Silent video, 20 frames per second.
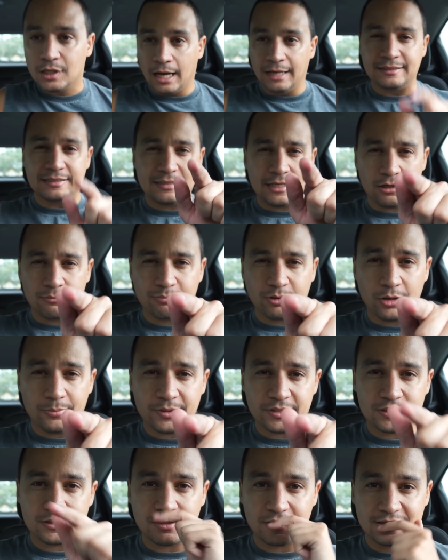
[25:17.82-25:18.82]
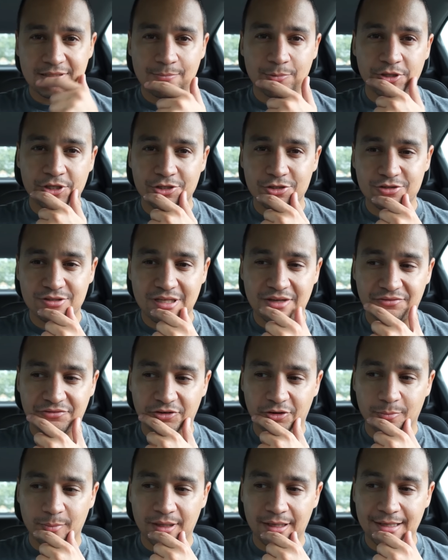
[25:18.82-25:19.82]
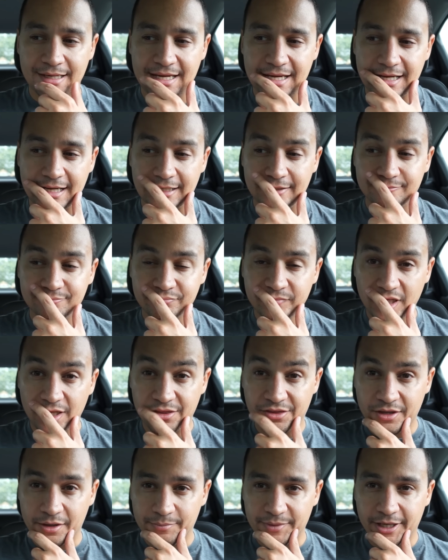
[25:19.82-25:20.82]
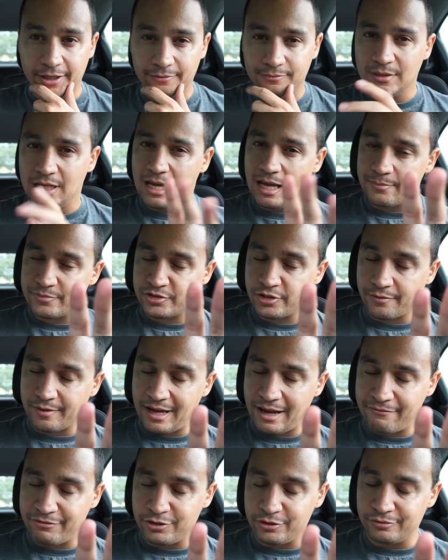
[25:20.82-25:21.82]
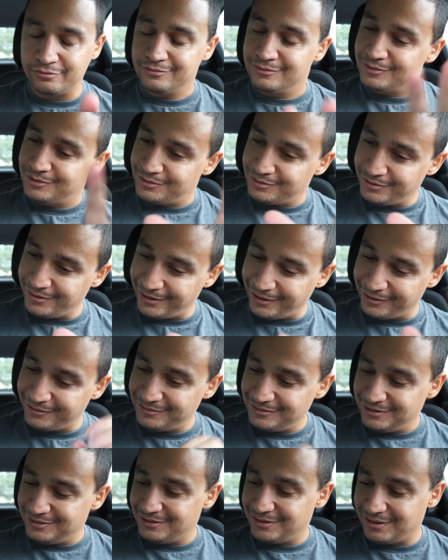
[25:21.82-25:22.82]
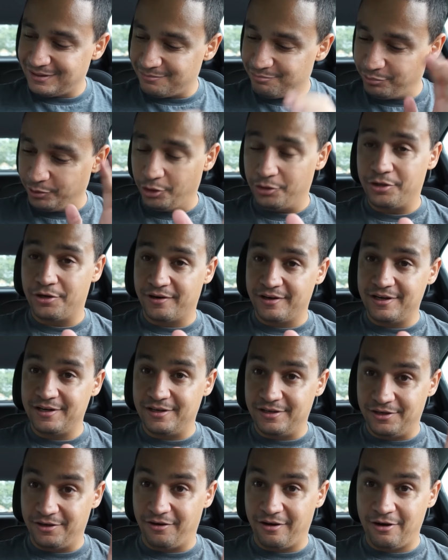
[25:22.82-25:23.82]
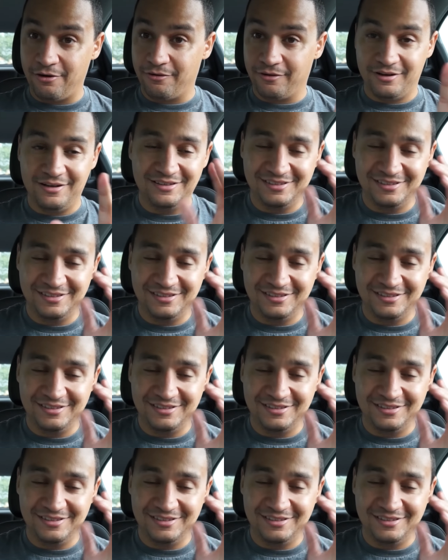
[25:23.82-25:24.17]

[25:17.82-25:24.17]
I did that on purpose because I'm gonna use that for my uh, thumbnail. I'm sorry I have to, you know, uh, blow your ear, your ear.